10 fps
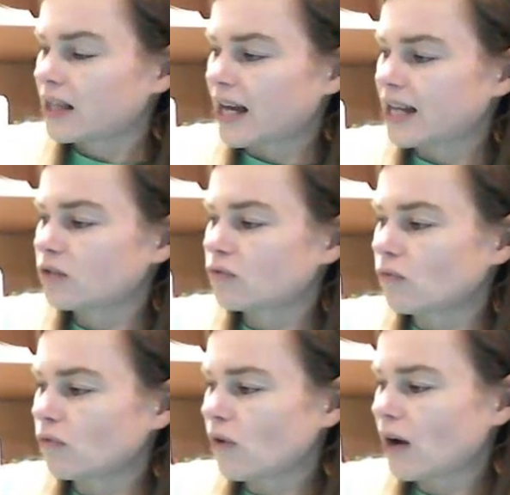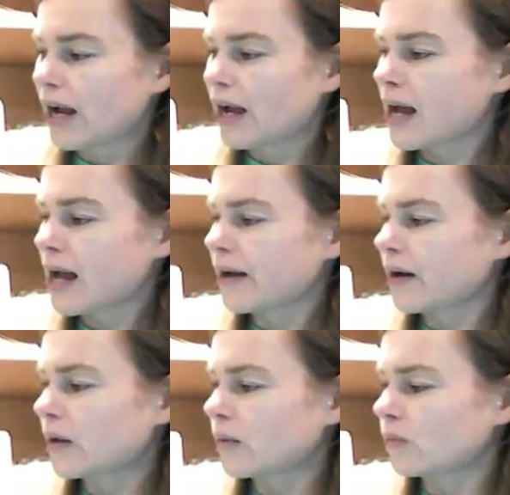That is
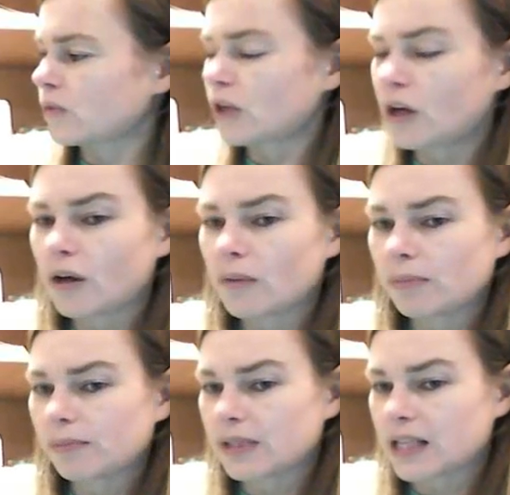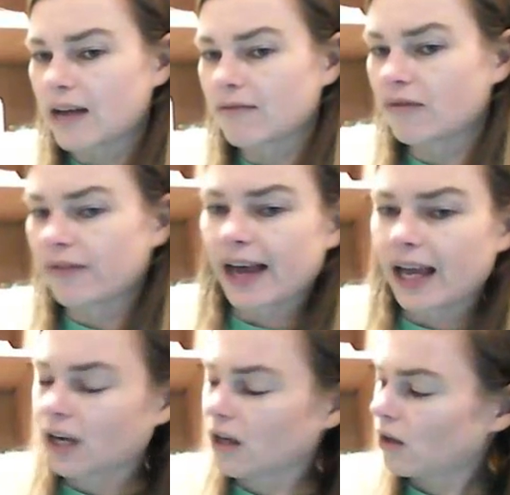round, up, down,
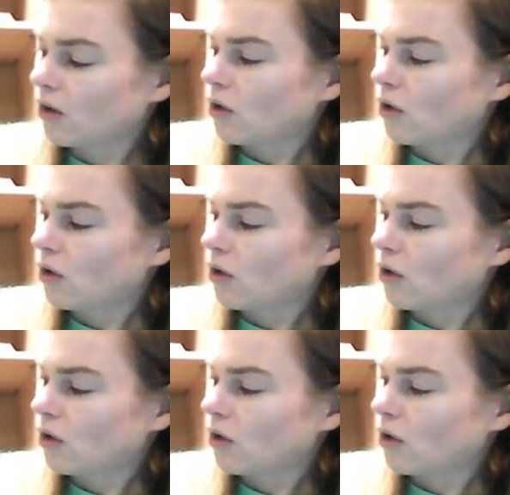flick.